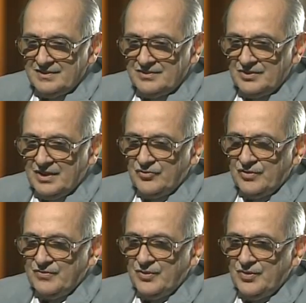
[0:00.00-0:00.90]
to the House
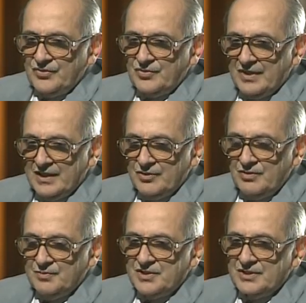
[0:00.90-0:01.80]
of Lords to argue
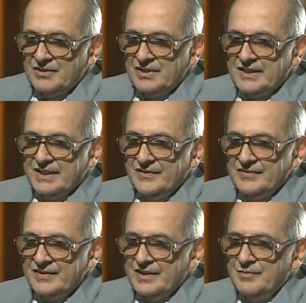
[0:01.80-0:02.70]
a particular
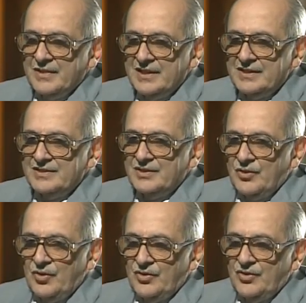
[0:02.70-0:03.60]
case, and apparently the
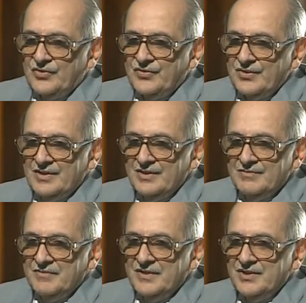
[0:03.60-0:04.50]
law lords
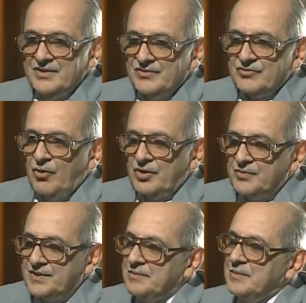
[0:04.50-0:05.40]
were very short
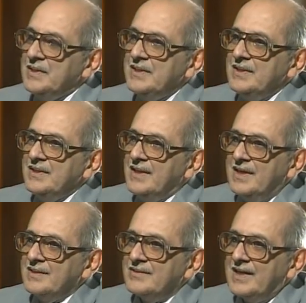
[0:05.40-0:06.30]
with him,
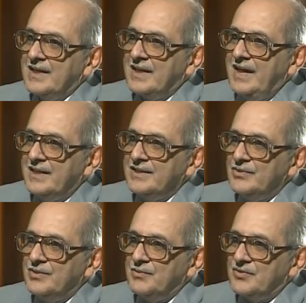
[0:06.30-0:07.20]
and the client
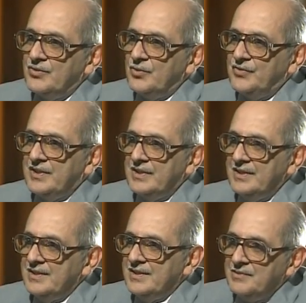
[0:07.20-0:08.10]
knew he was losing.
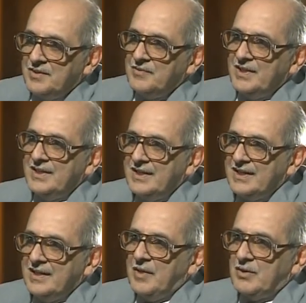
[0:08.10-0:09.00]
And when they
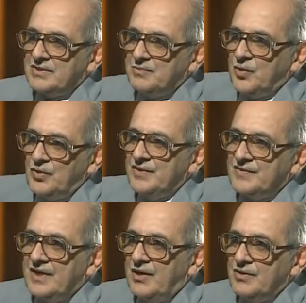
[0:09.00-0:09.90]
came out, he pulled his
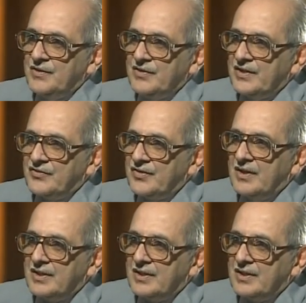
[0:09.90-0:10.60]
gown and said, "Sir,